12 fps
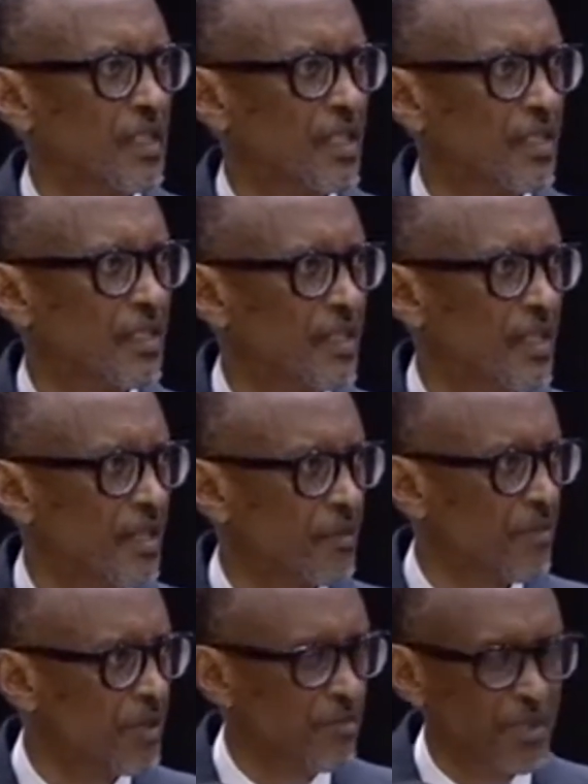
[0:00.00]
And I
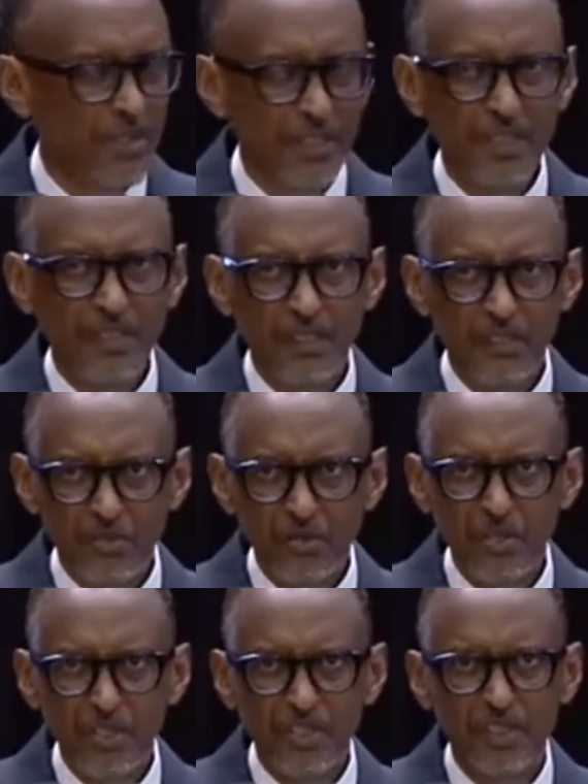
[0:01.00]
remember reading a
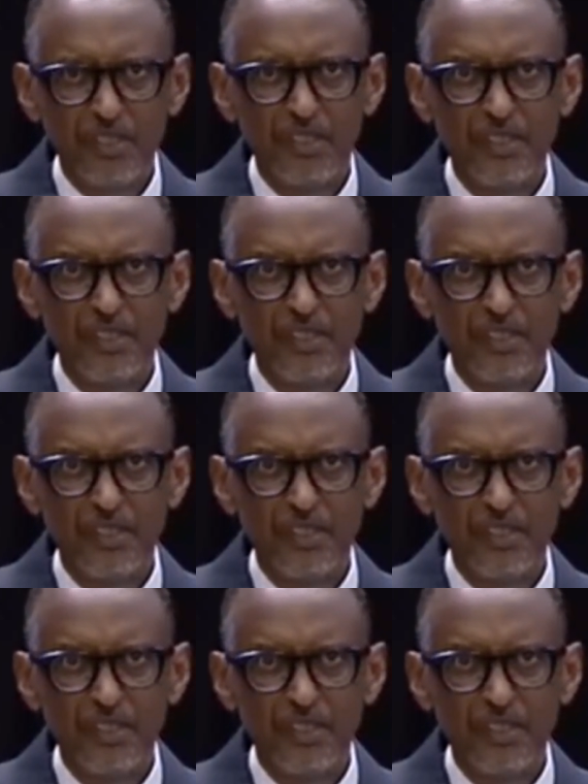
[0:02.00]
story